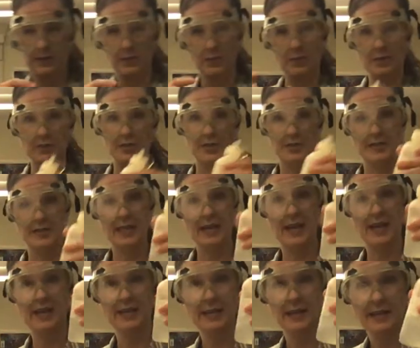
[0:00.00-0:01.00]
which is
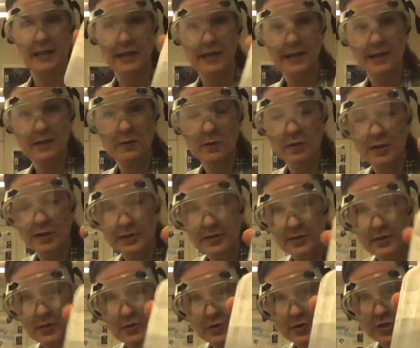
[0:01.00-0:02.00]
again in
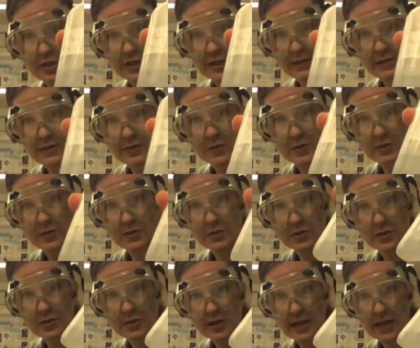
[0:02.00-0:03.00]
solution, so it
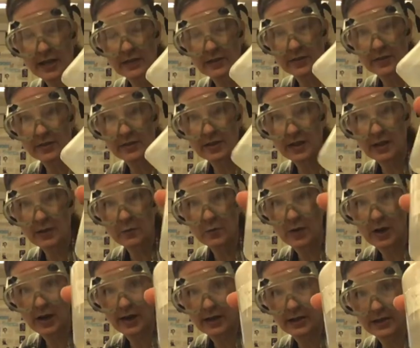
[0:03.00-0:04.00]
just kind of looks like
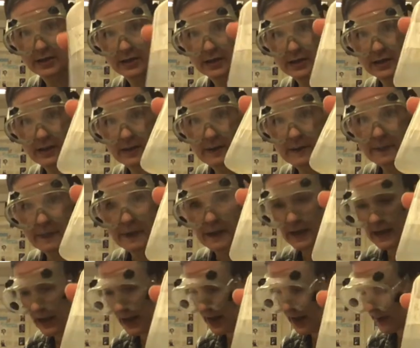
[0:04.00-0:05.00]
water.
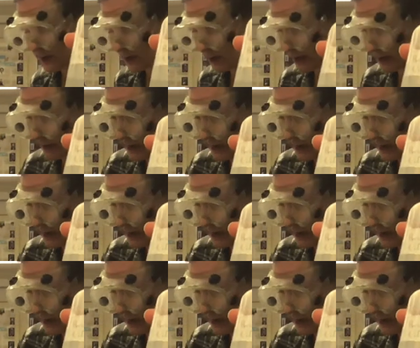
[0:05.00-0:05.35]
And we're going to